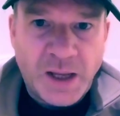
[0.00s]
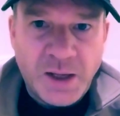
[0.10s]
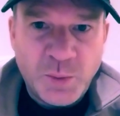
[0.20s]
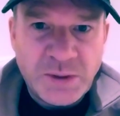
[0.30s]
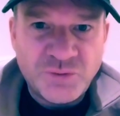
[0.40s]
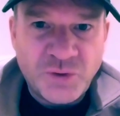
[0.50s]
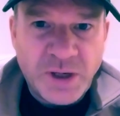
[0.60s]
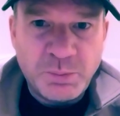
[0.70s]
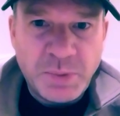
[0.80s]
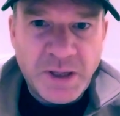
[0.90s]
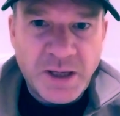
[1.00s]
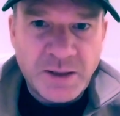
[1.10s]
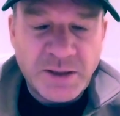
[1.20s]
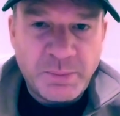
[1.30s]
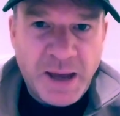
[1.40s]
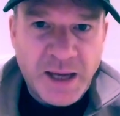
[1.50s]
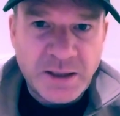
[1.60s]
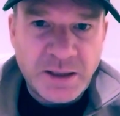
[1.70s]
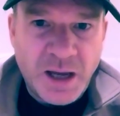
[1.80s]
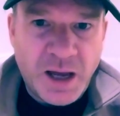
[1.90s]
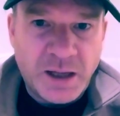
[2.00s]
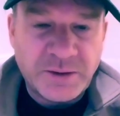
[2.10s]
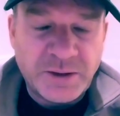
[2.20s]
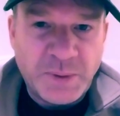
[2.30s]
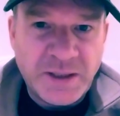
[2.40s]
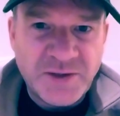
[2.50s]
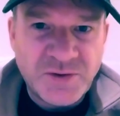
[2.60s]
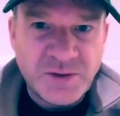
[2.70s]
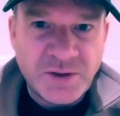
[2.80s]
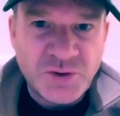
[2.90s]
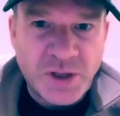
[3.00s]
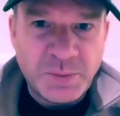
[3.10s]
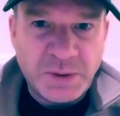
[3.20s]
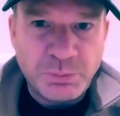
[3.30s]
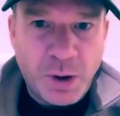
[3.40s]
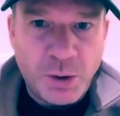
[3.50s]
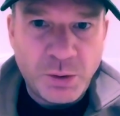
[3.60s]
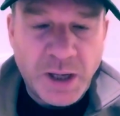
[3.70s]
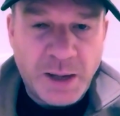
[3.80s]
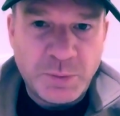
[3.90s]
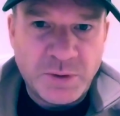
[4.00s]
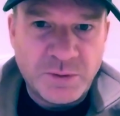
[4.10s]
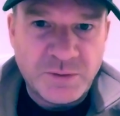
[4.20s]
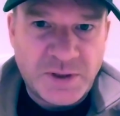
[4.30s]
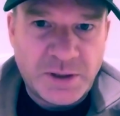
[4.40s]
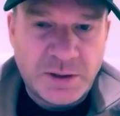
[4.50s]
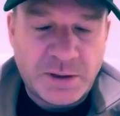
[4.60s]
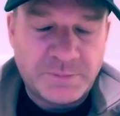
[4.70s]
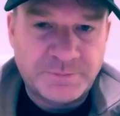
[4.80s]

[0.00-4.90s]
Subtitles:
We drink beer in the backyard and we listen to German polka music.